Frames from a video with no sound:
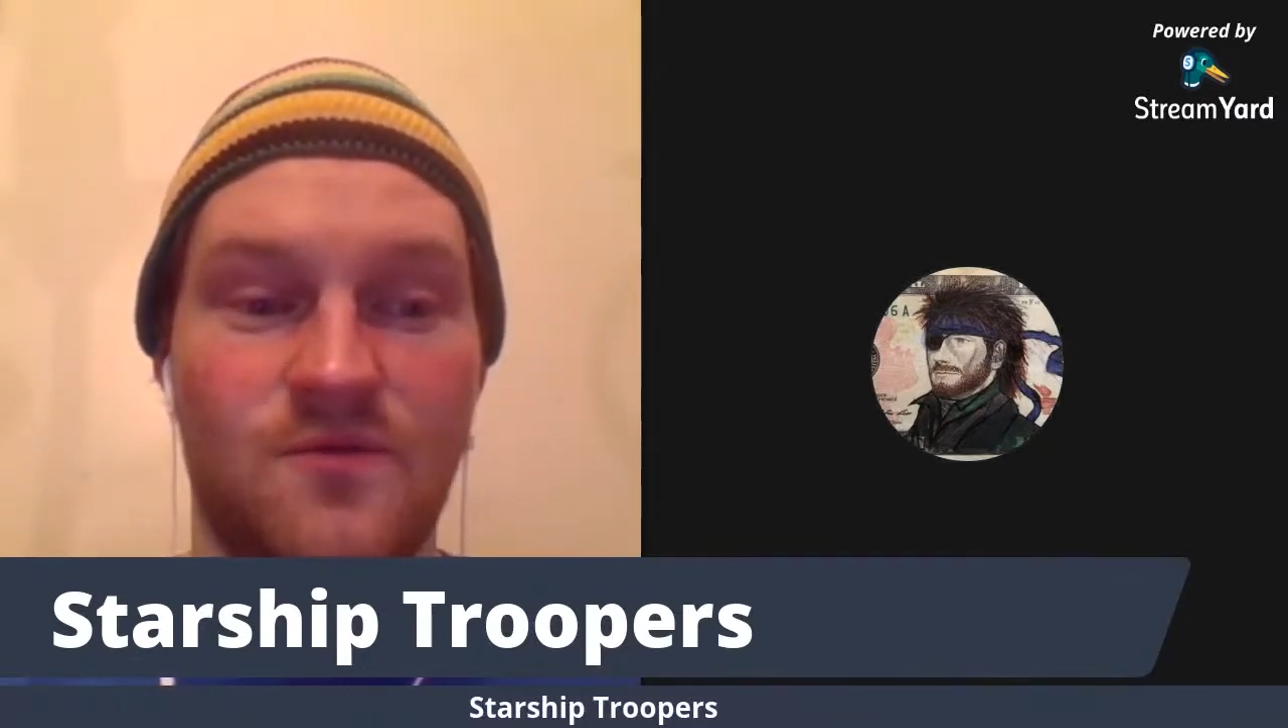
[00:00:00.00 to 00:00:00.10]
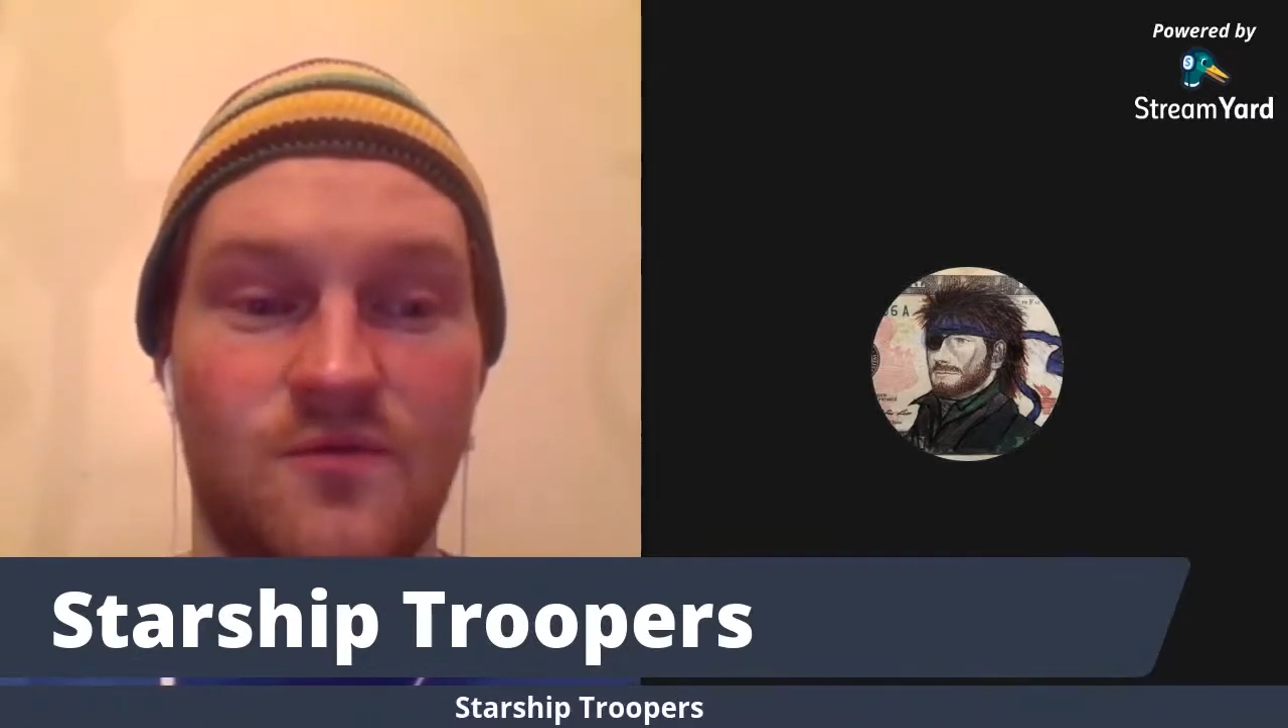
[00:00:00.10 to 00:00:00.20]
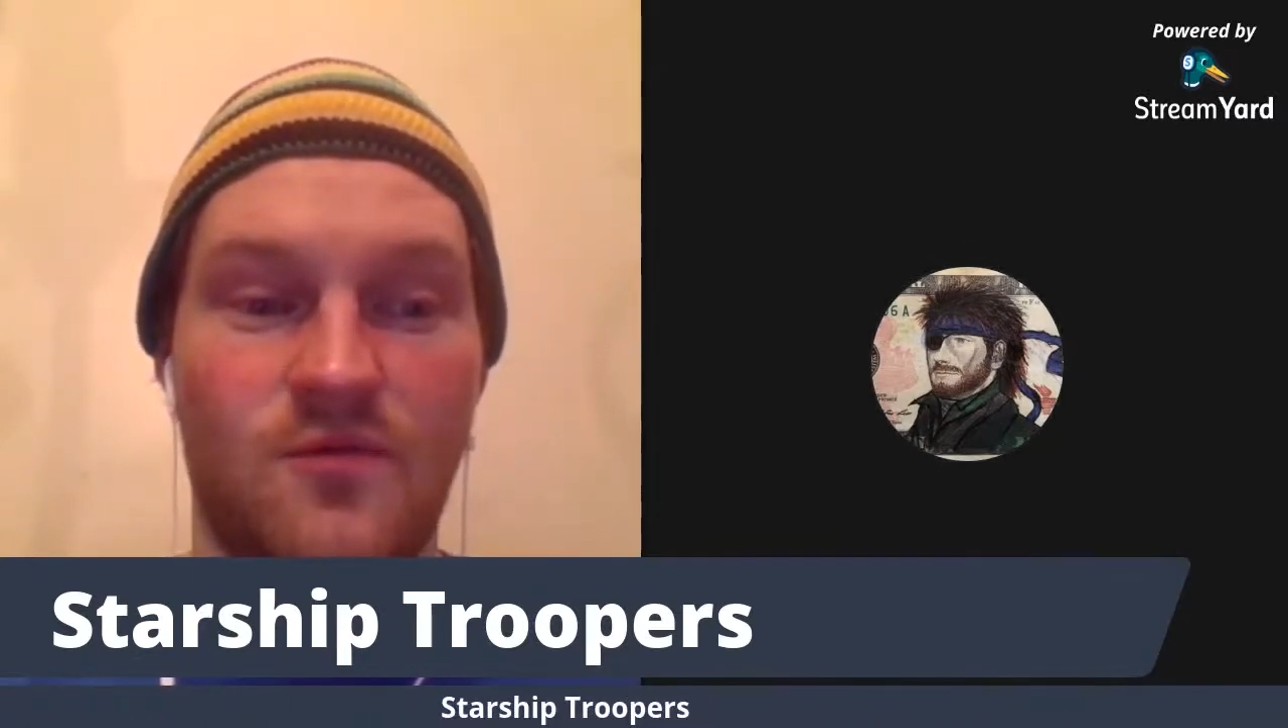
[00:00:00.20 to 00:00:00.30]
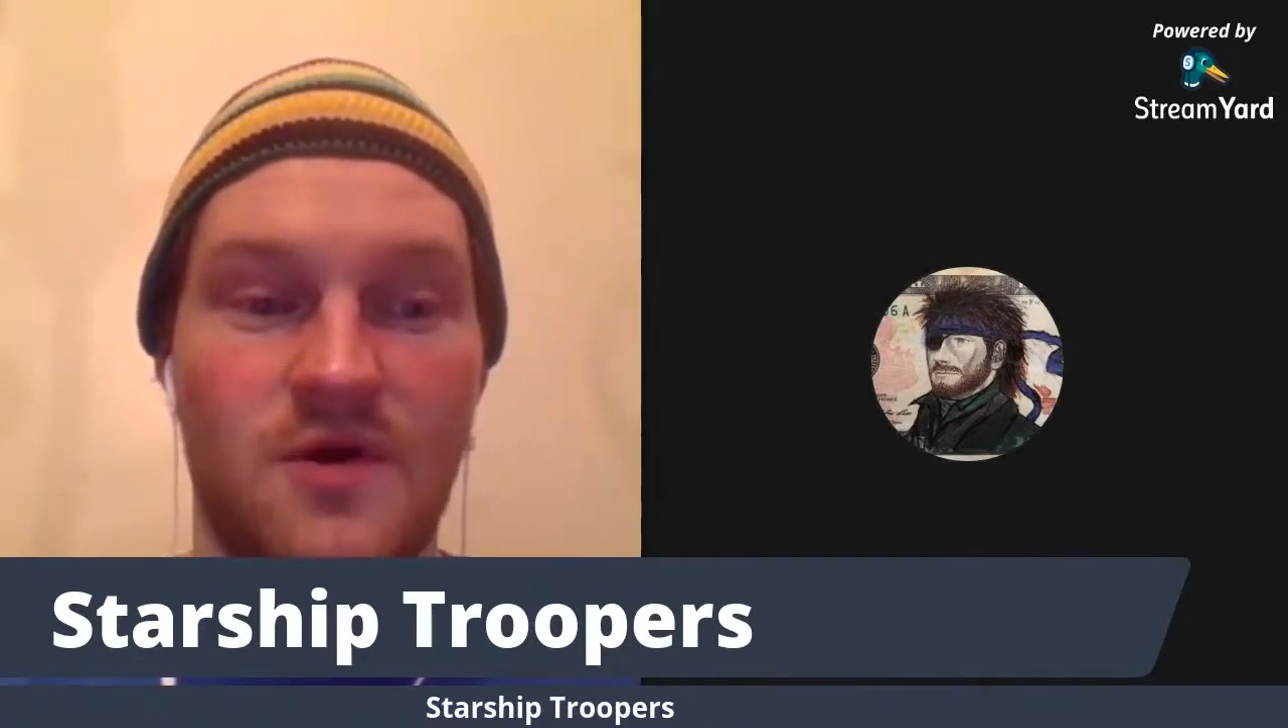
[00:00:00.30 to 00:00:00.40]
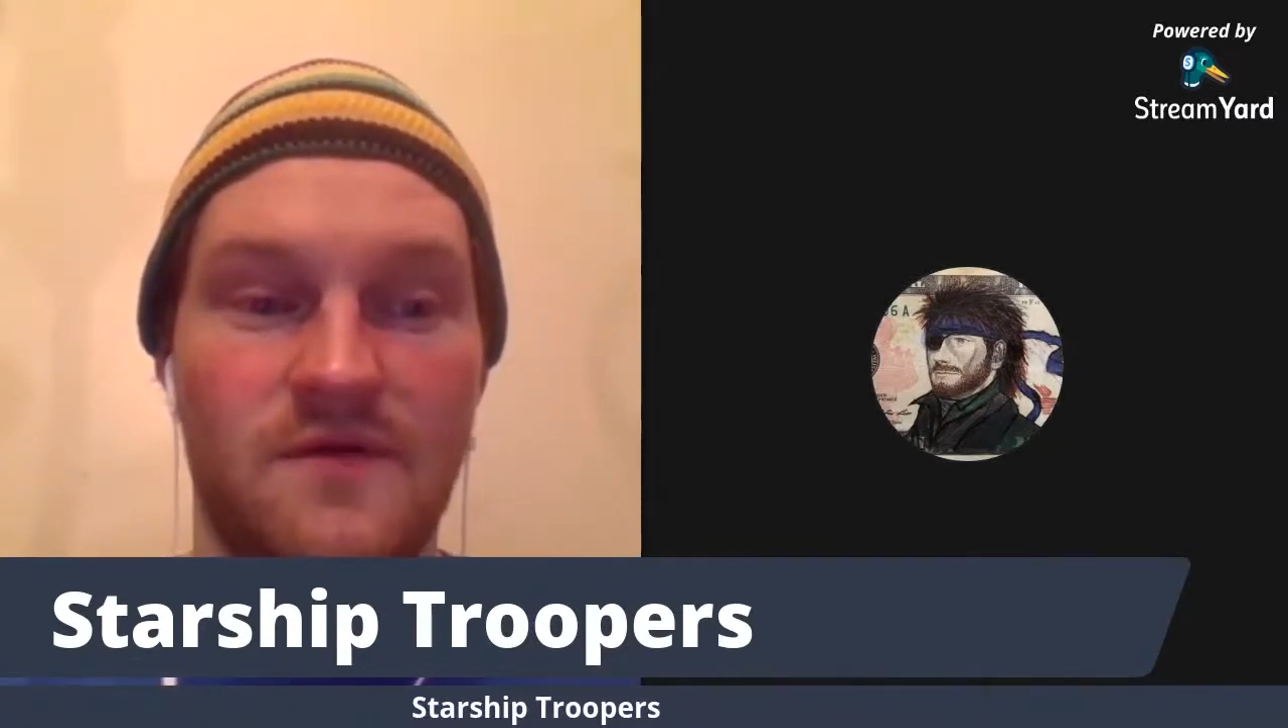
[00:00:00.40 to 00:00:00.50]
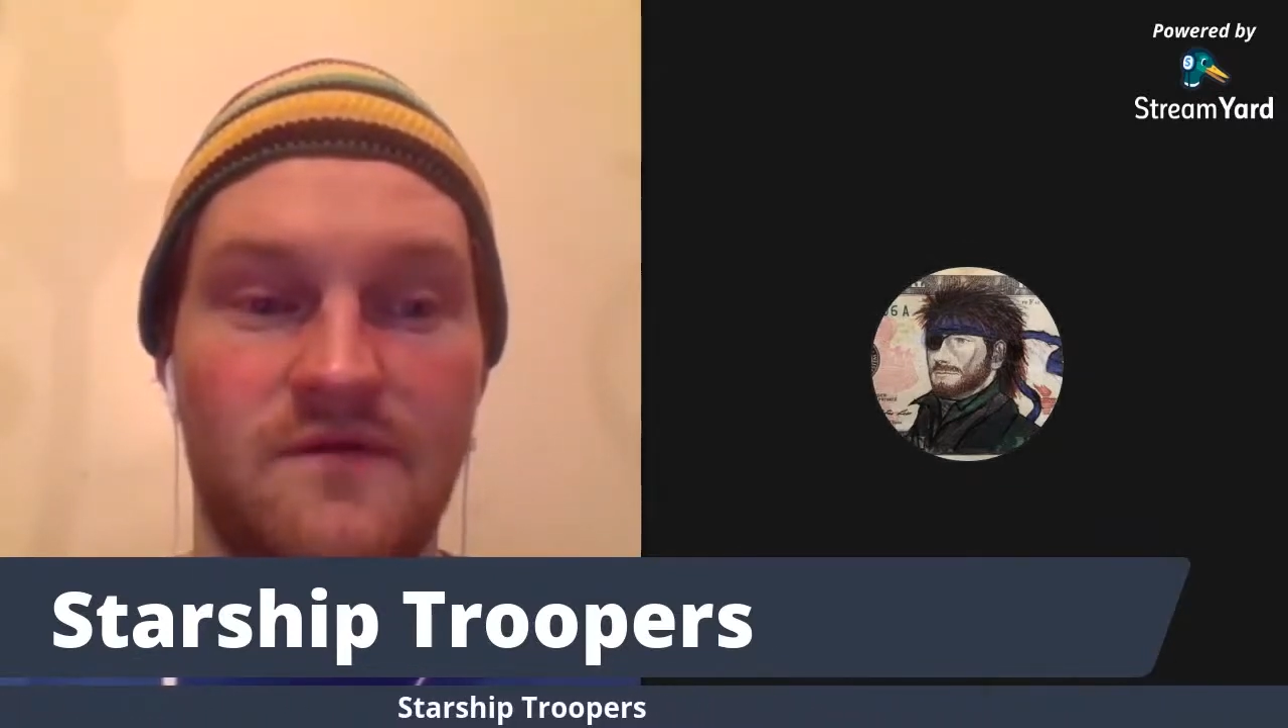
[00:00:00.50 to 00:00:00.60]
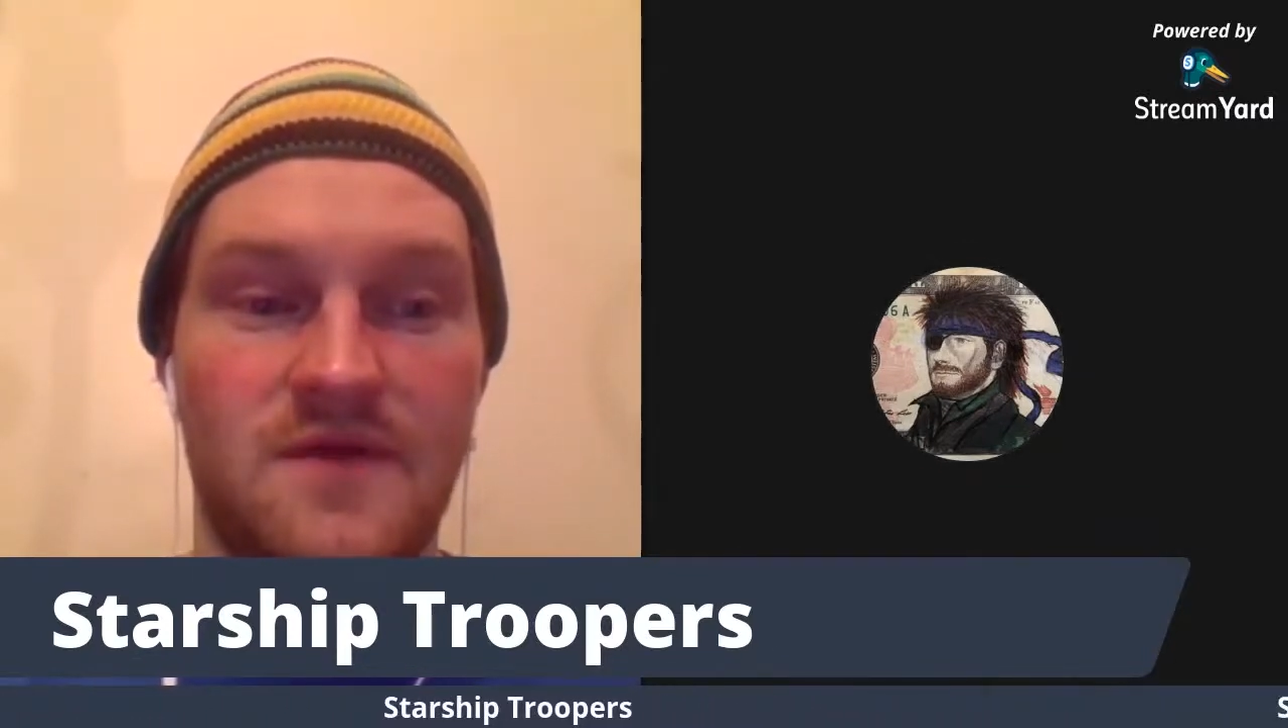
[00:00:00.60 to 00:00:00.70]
one of